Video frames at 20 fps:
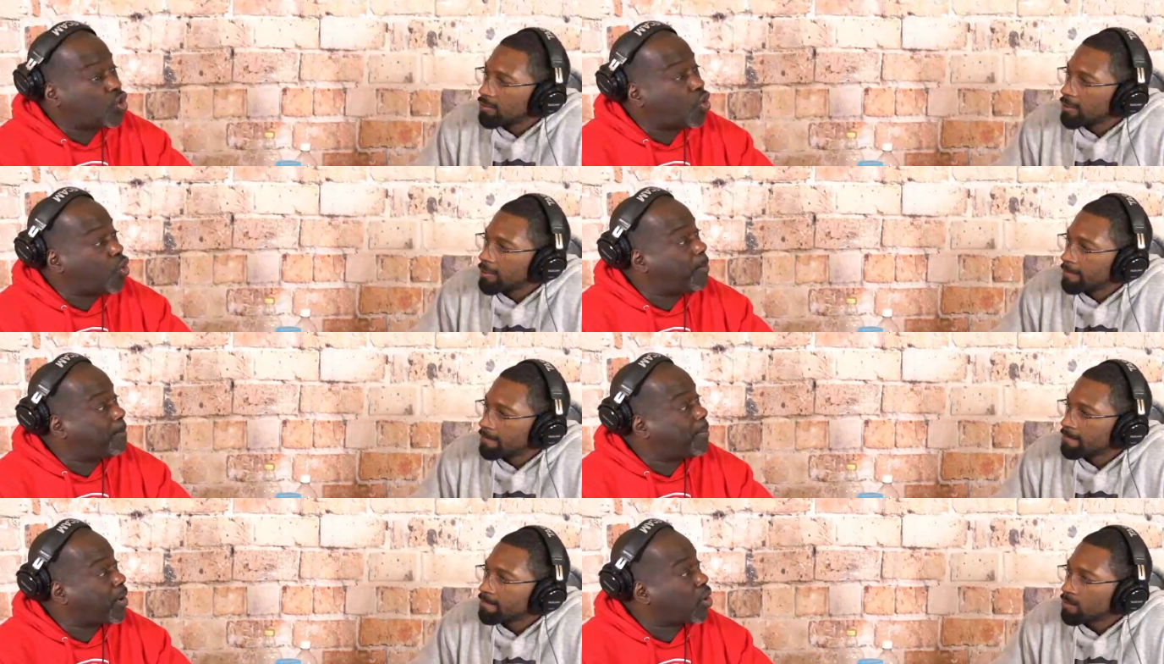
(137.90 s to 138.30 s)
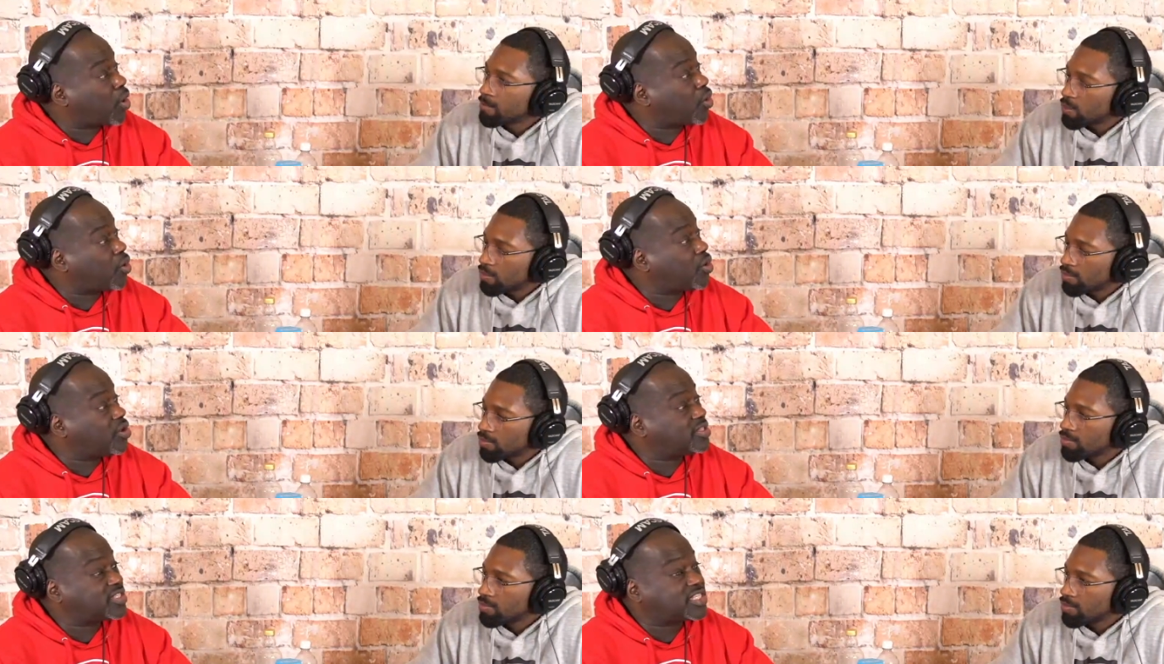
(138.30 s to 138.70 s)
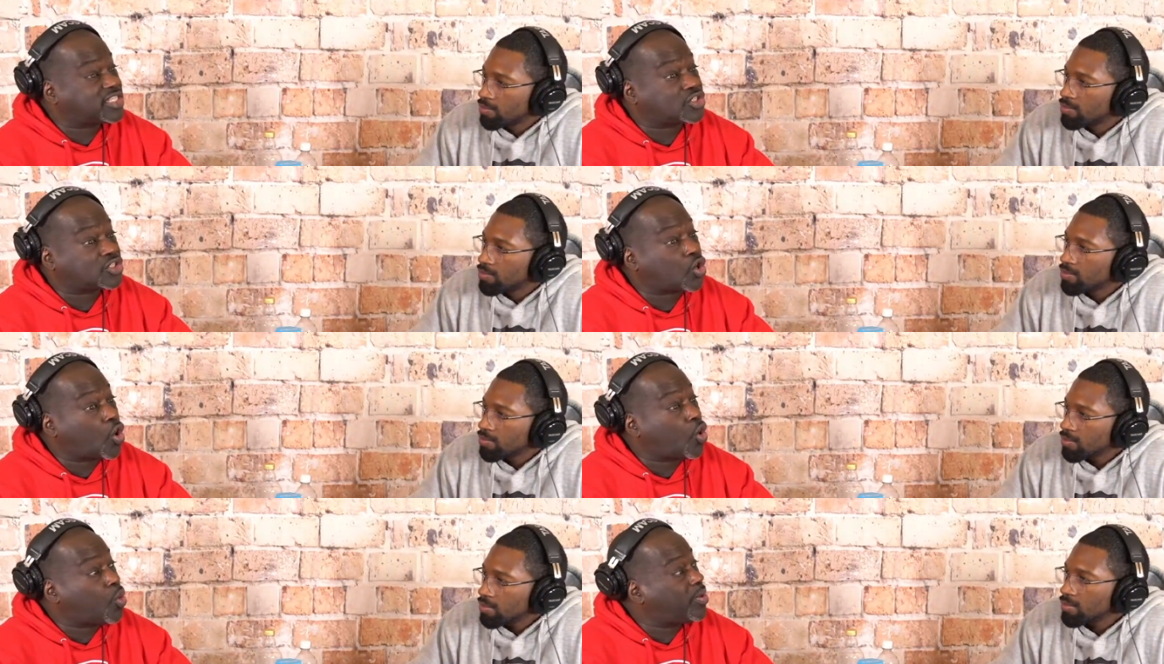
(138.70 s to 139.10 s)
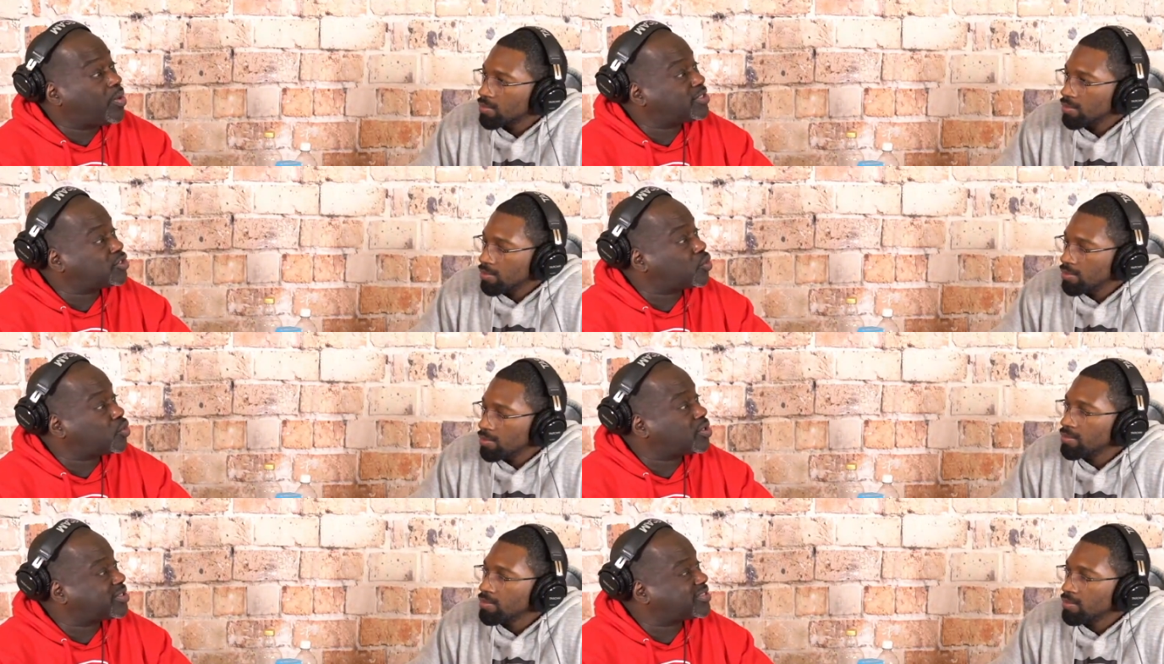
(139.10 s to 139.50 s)
Speaker 1: burns, is always on
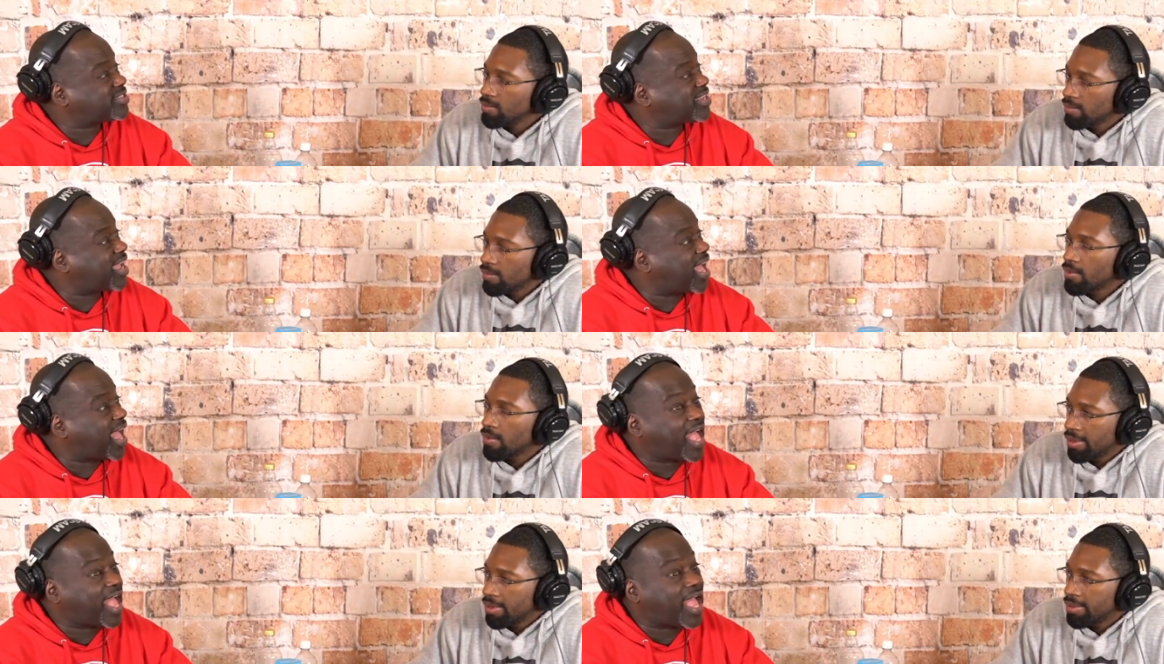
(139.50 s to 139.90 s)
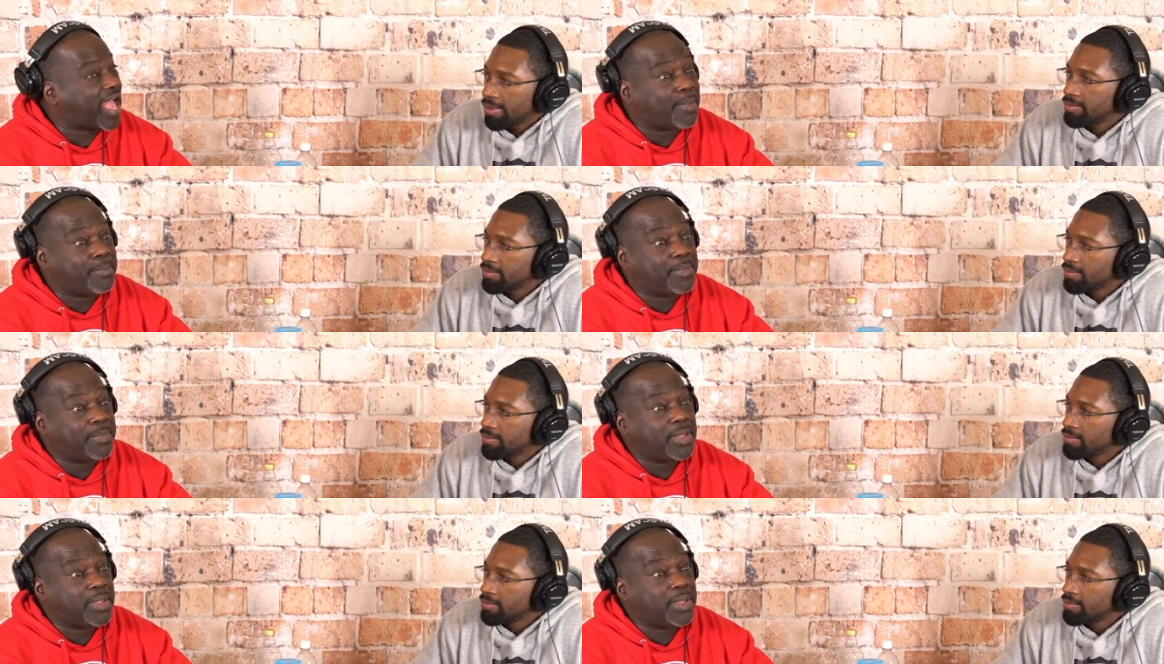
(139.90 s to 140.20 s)
time,